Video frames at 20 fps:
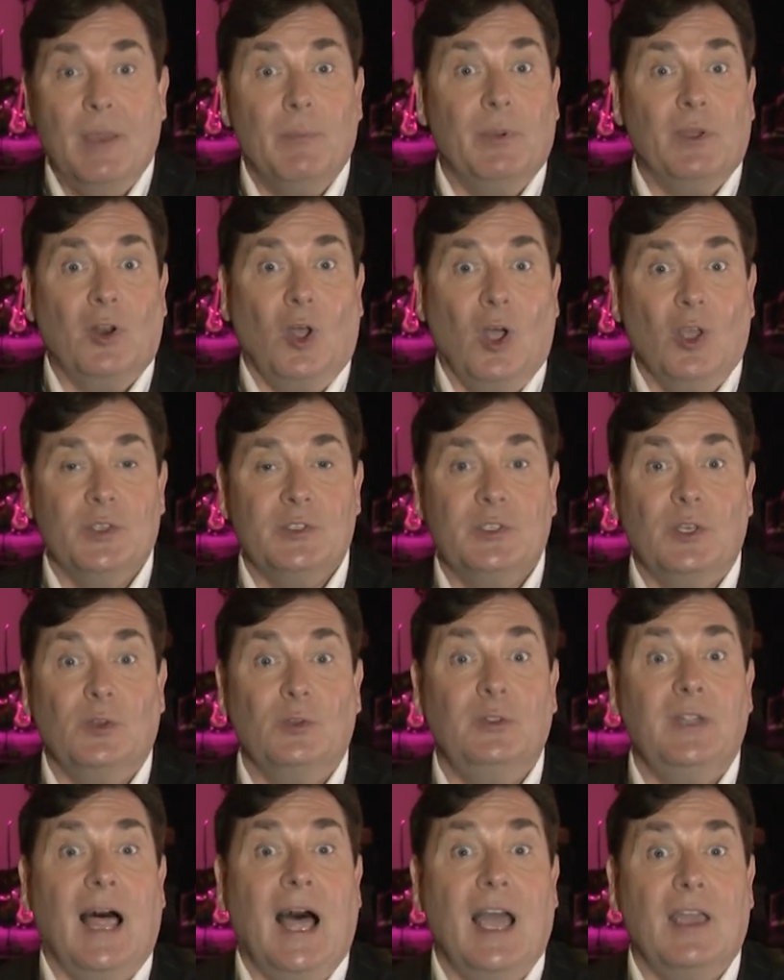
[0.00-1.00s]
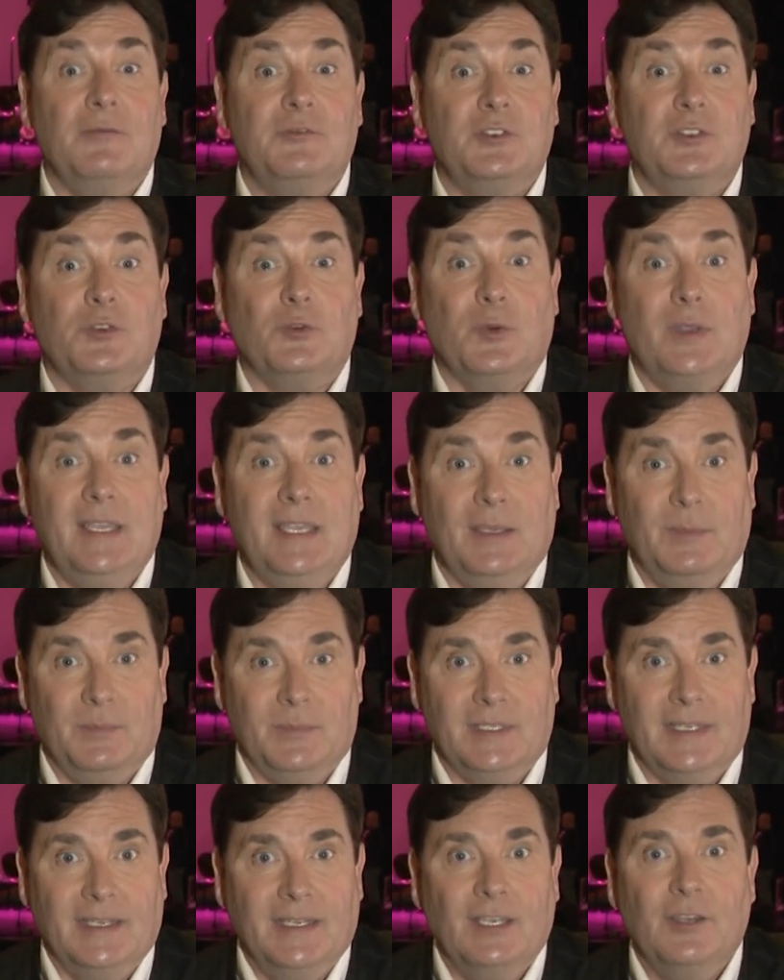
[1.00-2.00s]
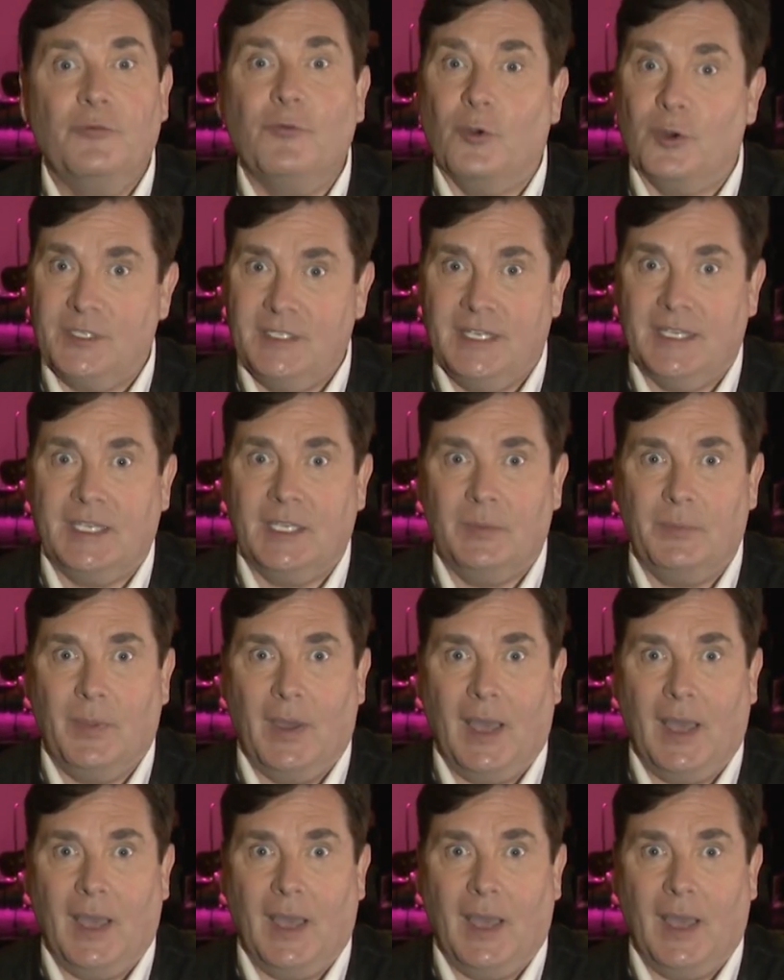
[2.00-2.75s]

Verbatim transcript: but also live streamed for ticket